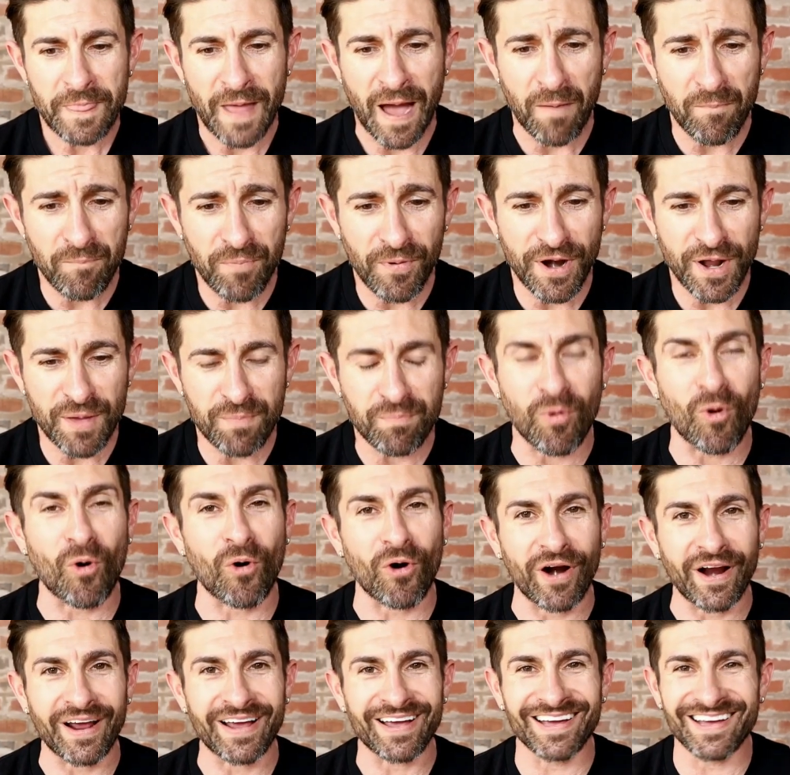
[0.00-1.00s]
I'm pretty
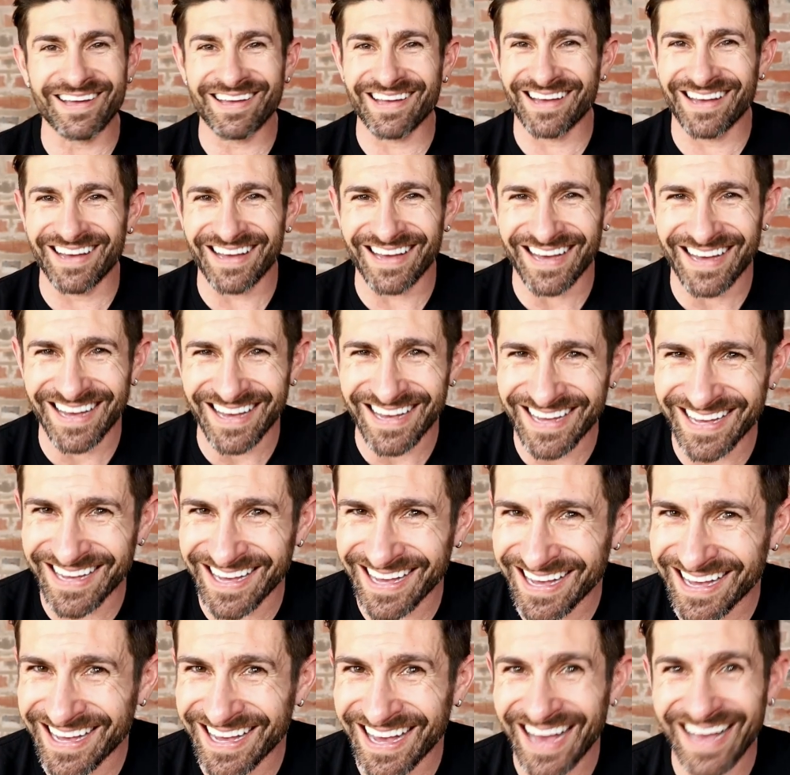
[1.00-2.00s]
boring.
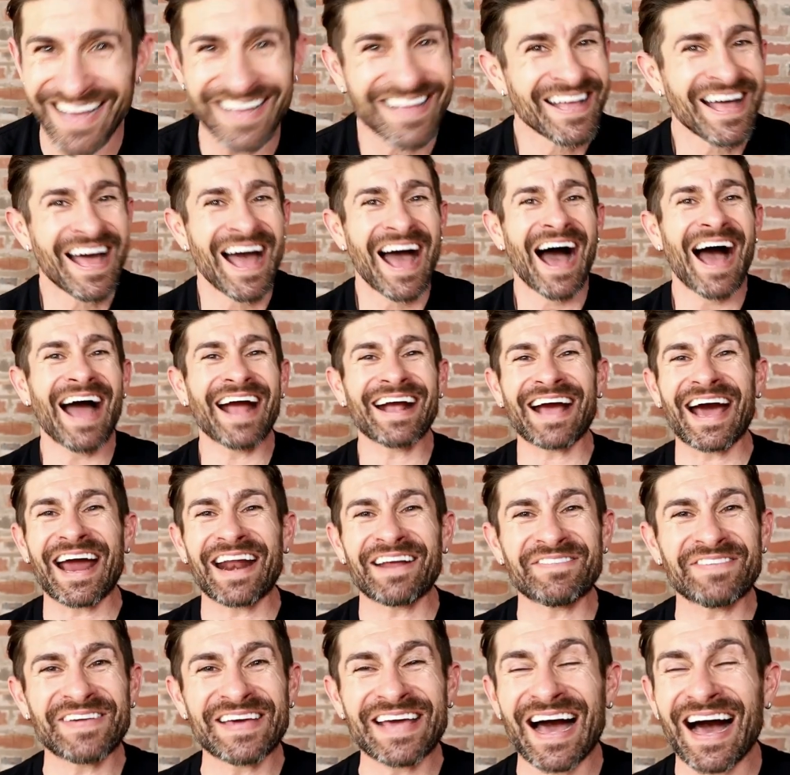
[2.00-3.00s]
I
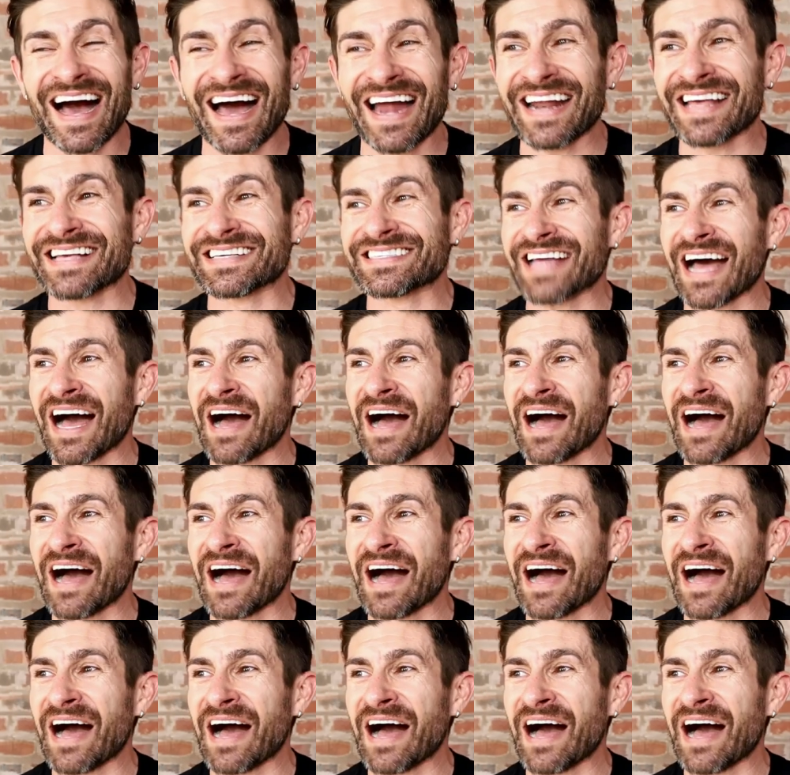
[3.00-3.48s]
gotta be honest.